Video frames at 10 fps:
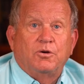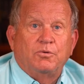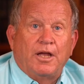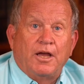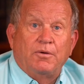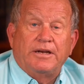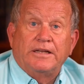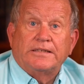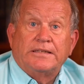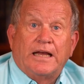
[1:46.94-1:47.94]
now it
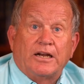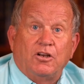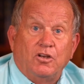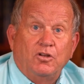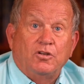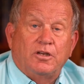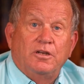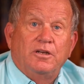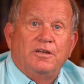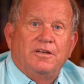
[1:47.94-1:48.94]
does not look
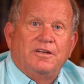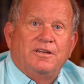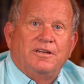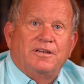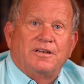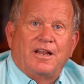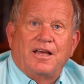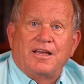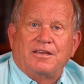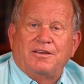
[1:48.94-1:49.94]

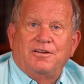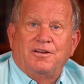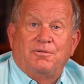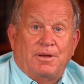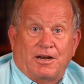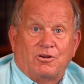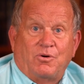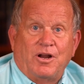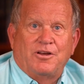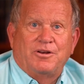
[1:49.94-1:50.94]
like a metal
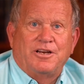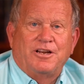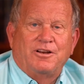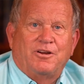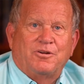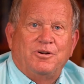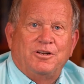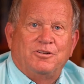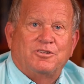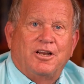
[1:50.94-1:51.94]
crown any longer. It
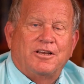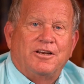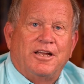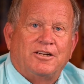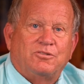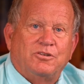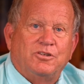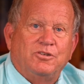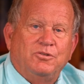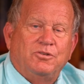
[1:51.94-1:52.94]
looks like a natural
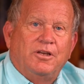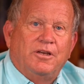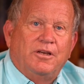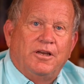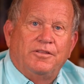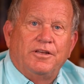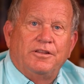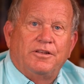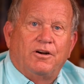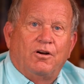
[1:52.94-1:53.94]
tooth. And then
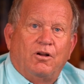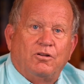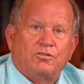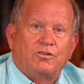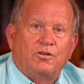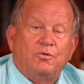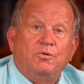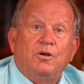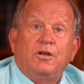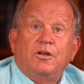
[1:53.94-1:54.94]
there are also
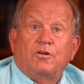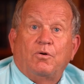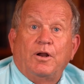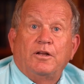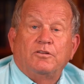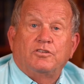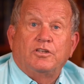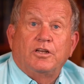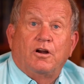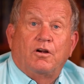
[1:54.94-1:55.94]
crowns
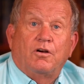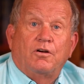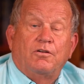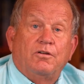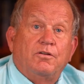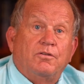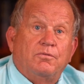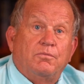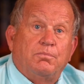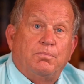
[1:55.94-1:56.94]
that are
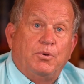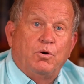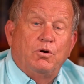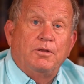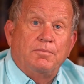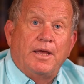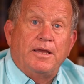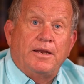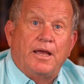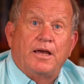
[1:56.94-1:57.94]
purely
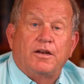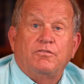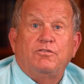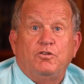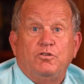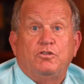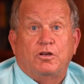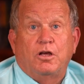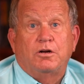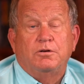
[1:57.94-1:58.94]
made out of
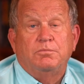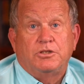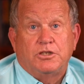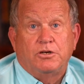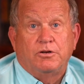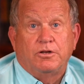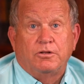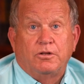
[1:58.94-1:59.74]
tooth-colored material.